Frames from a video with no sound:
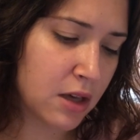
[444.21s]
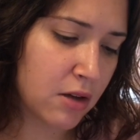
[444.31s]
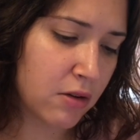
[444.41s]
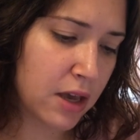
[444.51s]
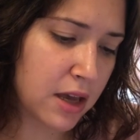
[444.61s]

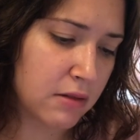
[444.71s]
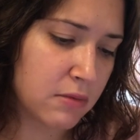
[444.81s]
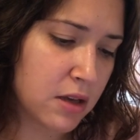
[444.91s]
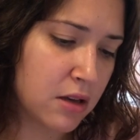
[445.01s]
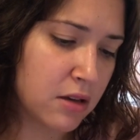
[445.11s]
Okay,
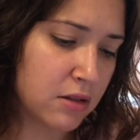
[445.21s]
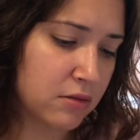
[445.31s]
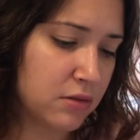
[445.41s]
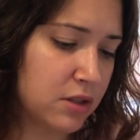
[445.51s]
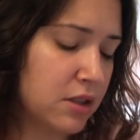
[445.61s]

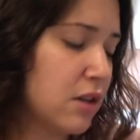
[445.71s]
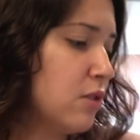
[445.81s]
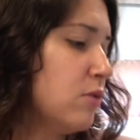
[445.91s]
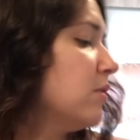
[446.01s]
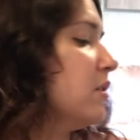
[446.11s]

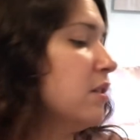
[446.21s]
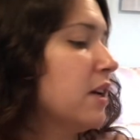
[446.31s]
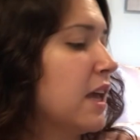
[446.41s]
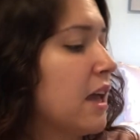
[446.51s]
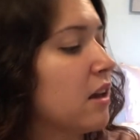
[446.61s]
so
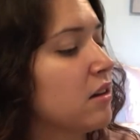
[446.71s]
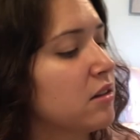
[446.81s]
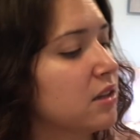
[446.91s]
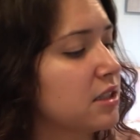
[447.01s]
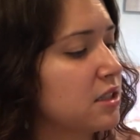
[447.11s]
again,
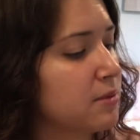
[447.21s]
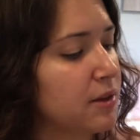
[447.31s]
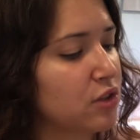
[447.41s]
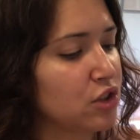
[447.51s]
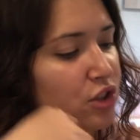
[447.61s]
this is
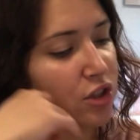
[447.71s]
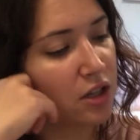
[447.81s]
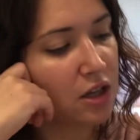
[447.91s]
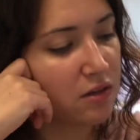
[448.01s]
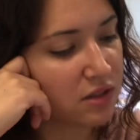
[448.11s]
about the
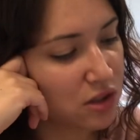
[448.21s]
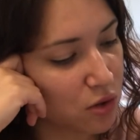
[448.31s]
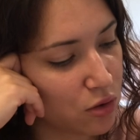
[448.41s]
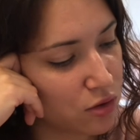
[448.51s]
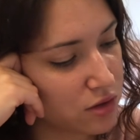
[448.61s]
journey of
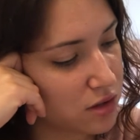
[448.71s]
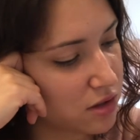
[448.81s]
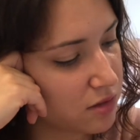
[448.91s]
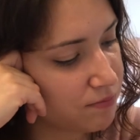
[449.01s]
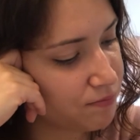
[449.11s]
souls.